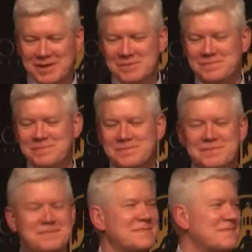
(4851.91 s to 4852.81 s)

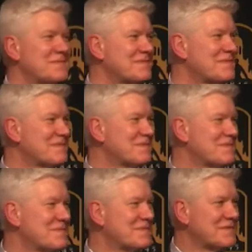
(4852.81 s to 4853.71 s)
academic journals,
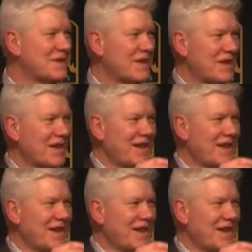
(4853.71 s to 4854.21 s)
what,